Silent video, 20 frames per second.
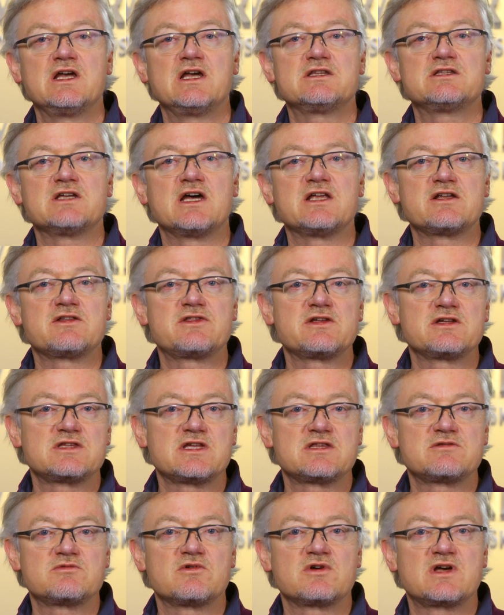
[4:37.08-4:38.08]
The other thing
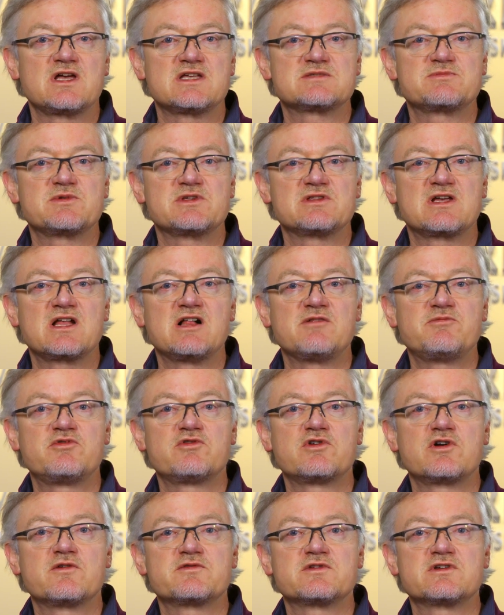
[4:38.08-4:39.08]
that has been
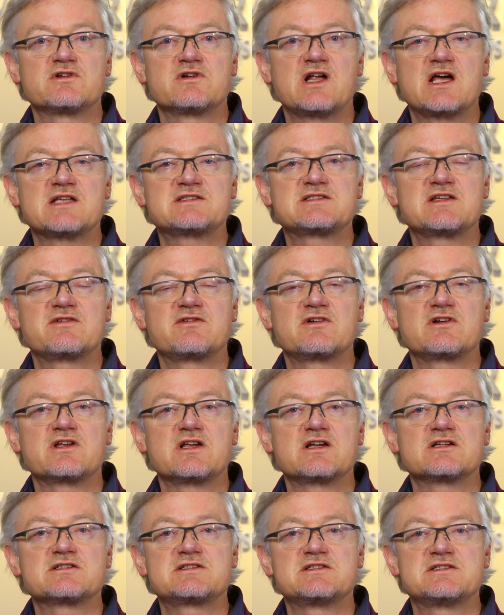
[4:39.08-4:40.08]
helpful over the last several
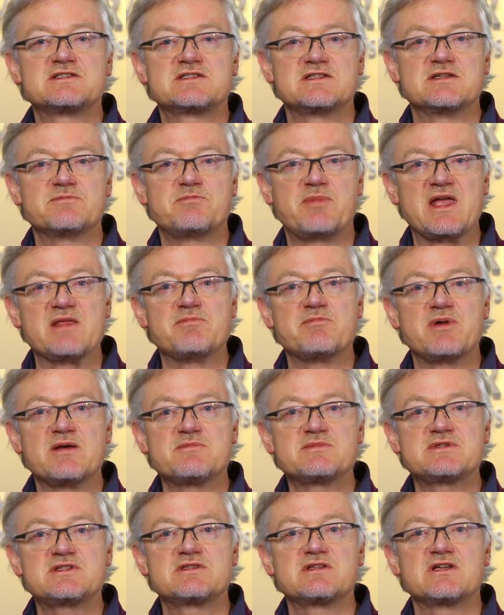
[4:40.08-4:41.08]
years is the pain
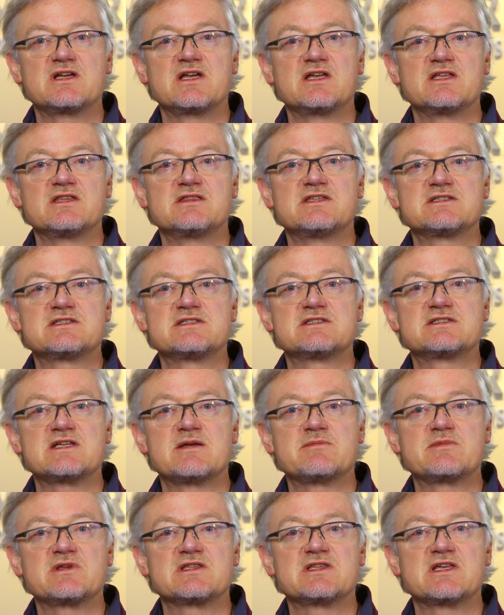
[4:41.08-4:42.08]
pumps. This is
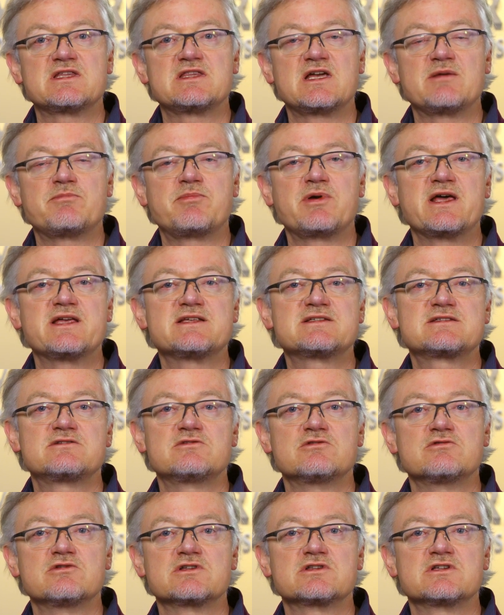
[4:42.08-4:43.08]
something that I placed
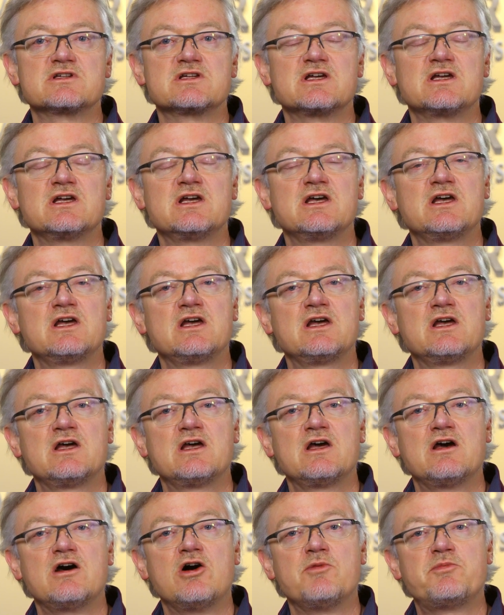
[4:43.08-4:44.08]
during the
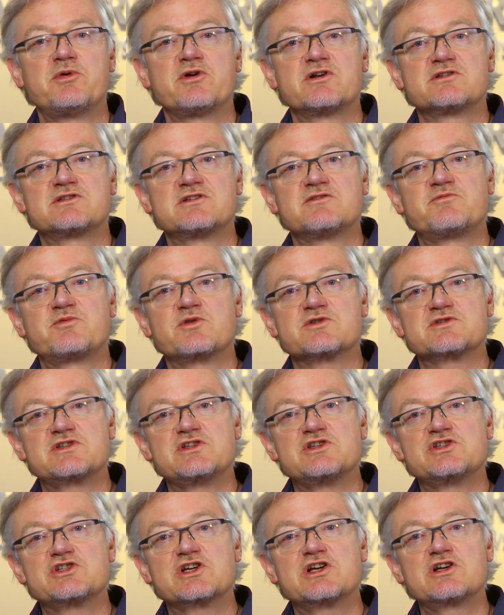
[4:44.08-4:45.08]
operative
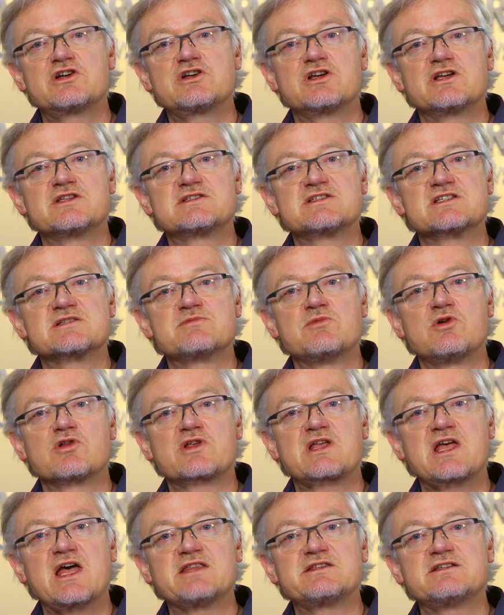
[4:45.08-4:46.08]
procedure. It's a small
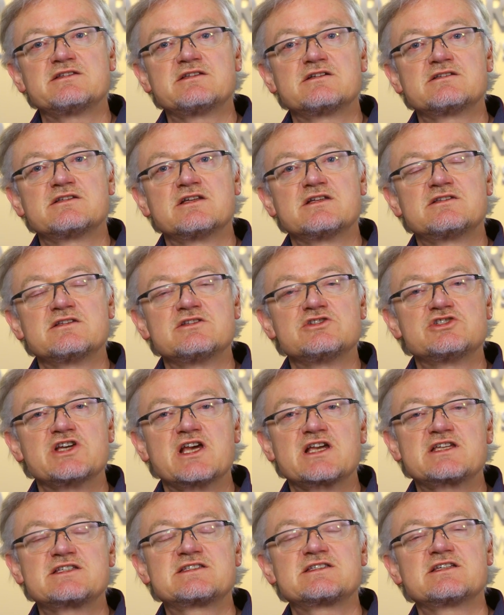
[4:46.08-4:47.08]
catheter that
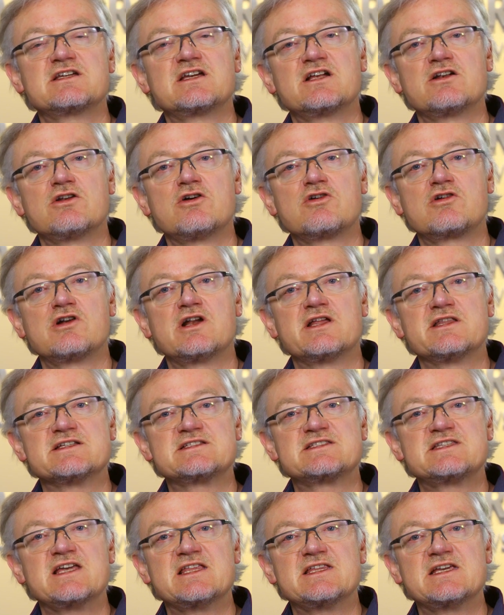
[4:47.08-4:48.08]
injects local
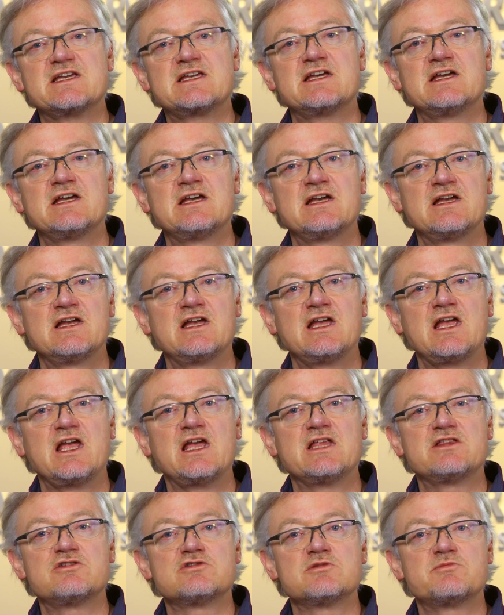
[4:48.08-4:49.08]
anesthetic
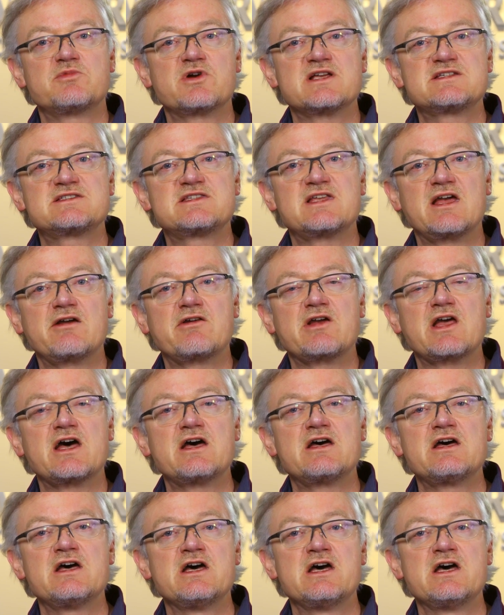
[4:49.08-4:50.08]
into the breast area